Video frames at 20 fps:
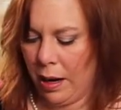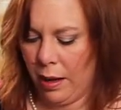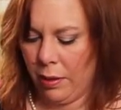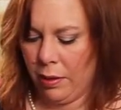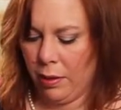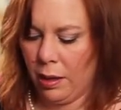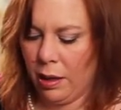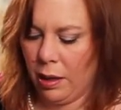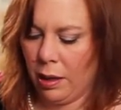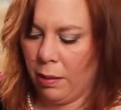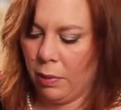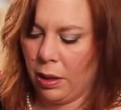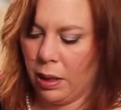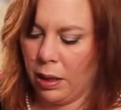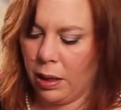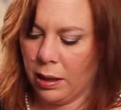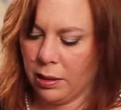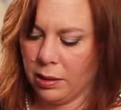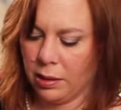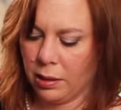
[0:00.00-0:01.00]
And then I'm going
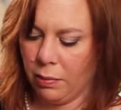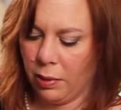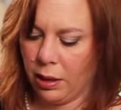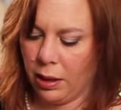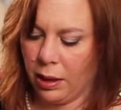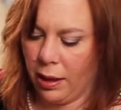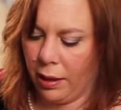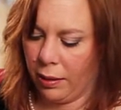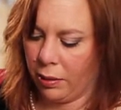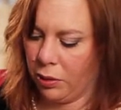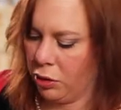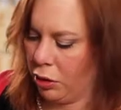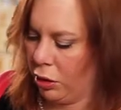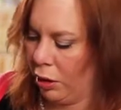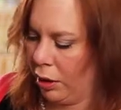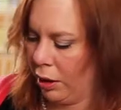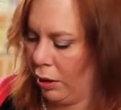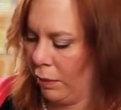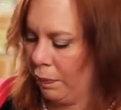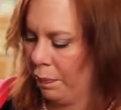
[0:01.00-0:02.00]
to get some of the
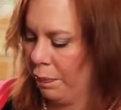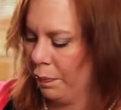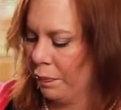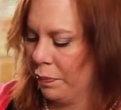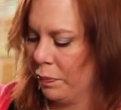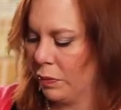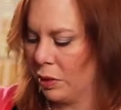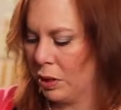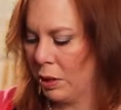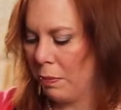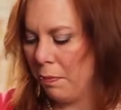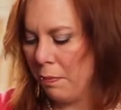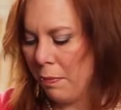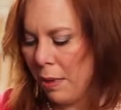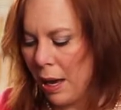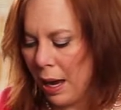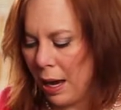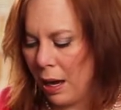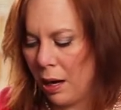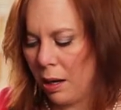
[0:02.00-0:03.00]
extra
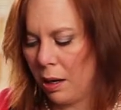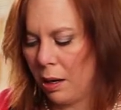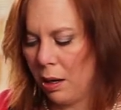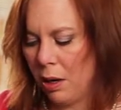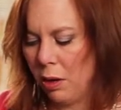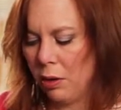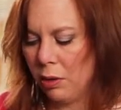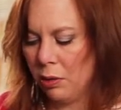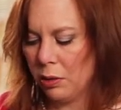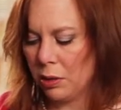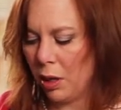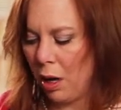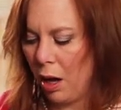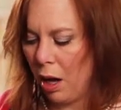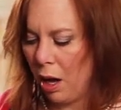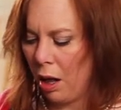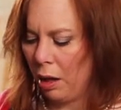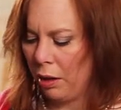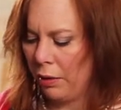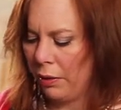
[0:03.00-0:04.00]
tomatoes,
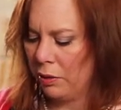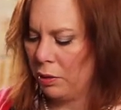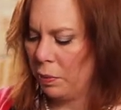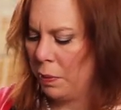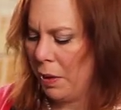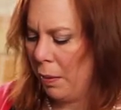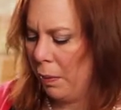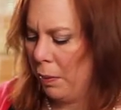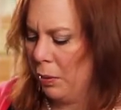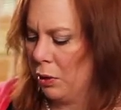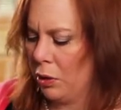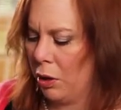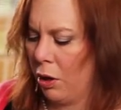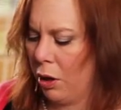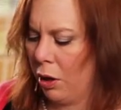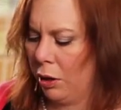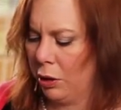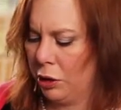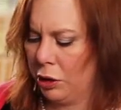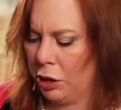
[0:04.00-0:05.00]
olives, peppers,
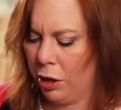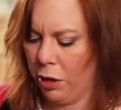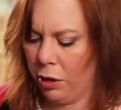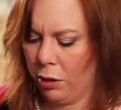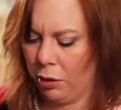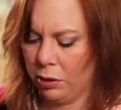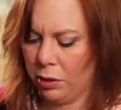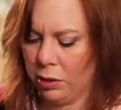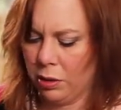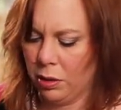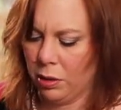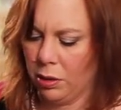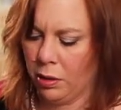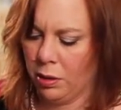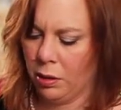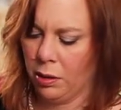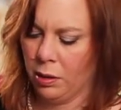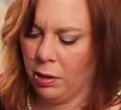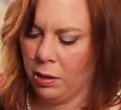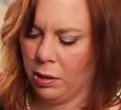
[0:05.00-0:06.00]
artichokes,
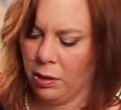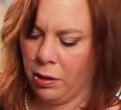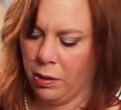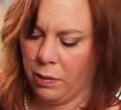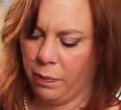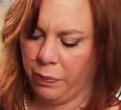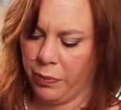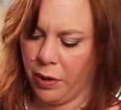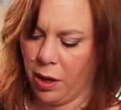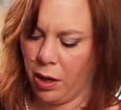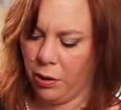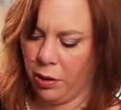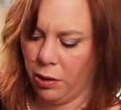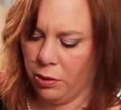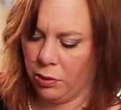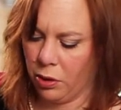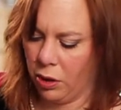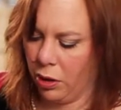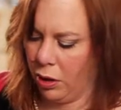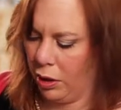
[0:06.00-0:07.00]
all
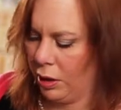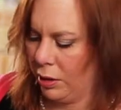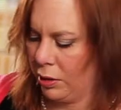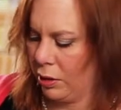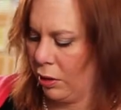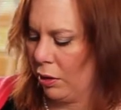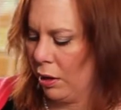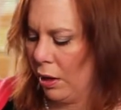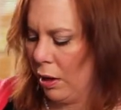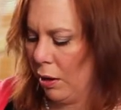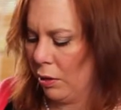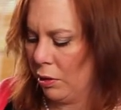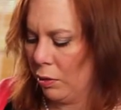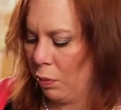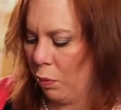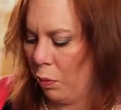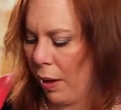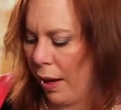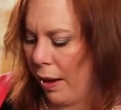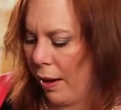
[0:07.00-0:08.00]
those goodies on there
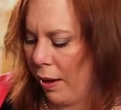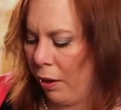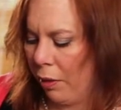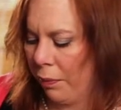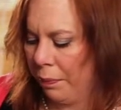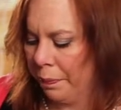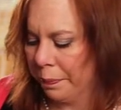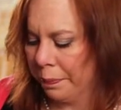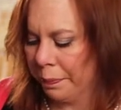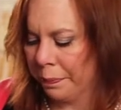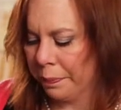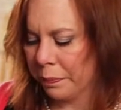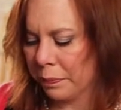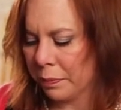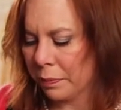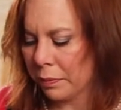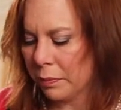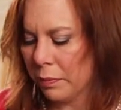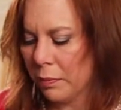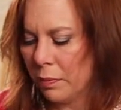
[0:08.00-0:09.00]
as well.
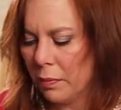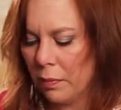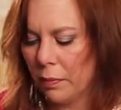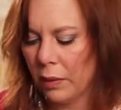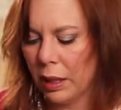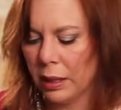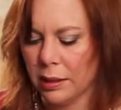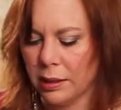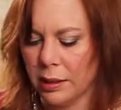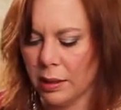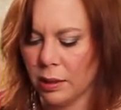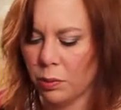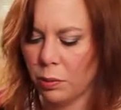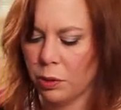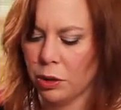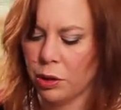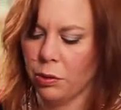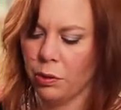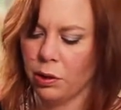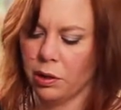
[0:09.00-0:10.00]
And since
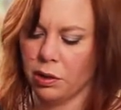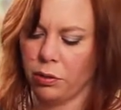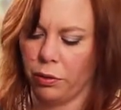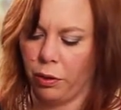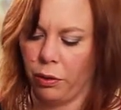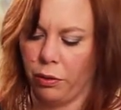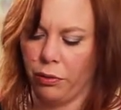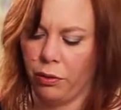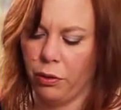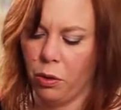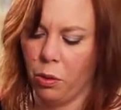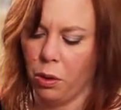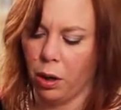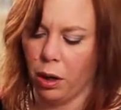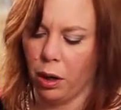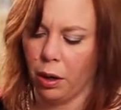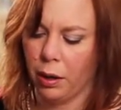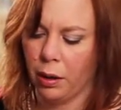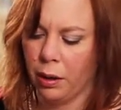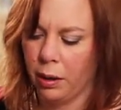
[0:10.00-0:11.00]
we're doing this for
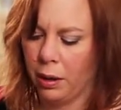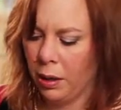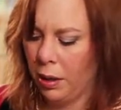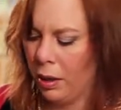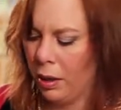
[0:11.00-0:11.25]
4,